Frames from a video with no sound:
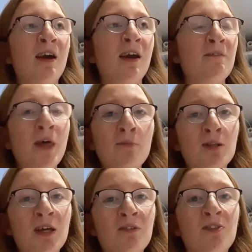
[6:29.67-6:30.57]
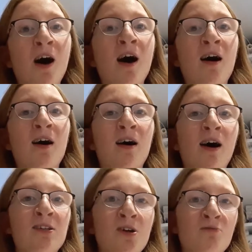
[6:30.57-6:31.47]
if they believe that
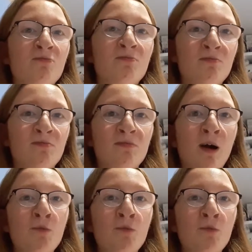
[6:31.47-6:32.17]
I